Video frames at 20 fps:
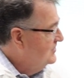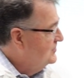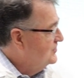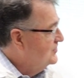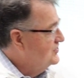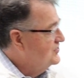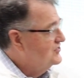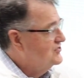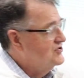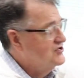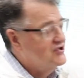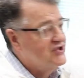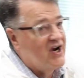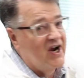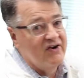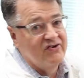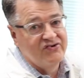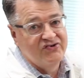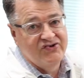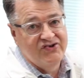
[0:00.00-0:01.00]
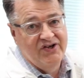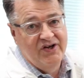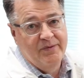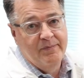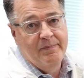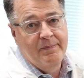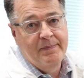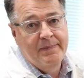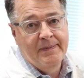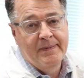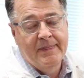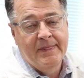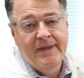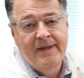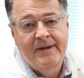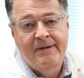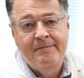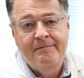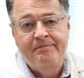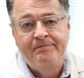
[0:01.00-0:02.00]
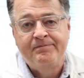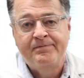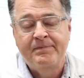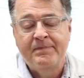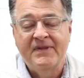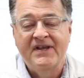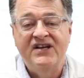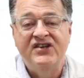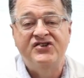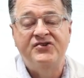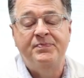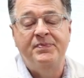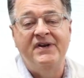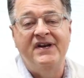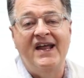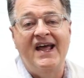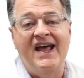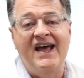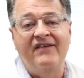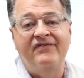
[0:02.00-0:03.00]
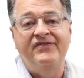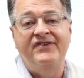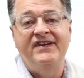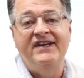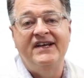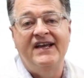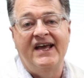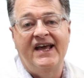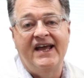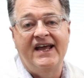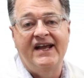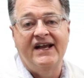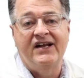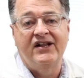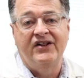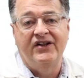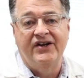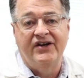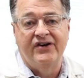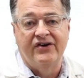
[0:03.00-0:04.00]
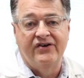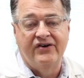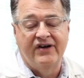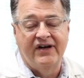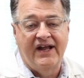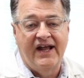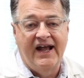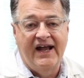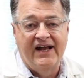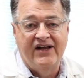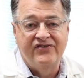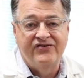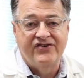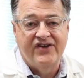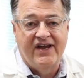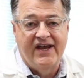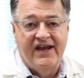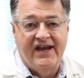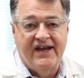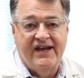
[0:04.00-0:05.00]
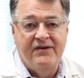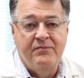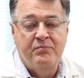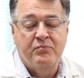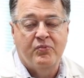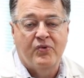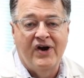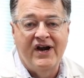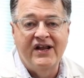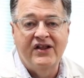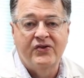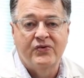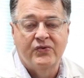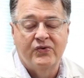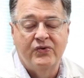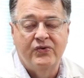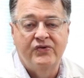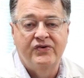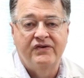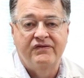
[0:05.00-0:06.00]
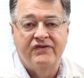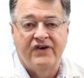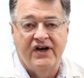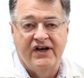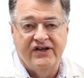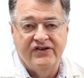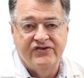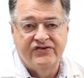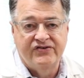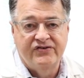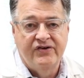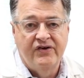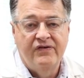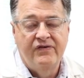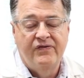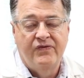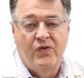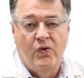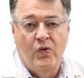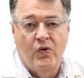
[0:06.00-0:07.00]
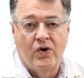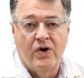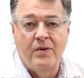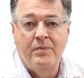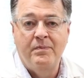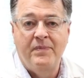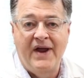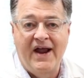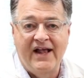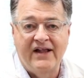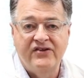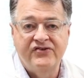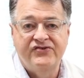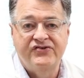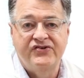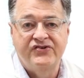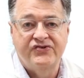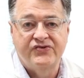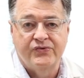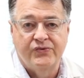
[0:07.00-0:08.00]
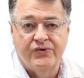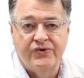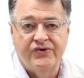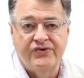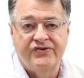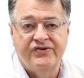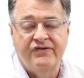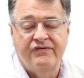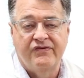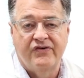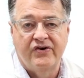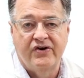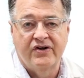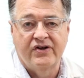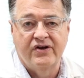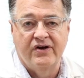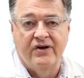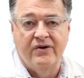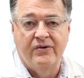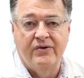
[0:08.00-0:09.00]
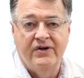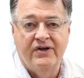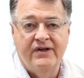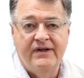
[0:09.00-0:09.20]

So this is a gyrostim. It's been FDA cleared as a breakthrough device for balance disorders and vertigo.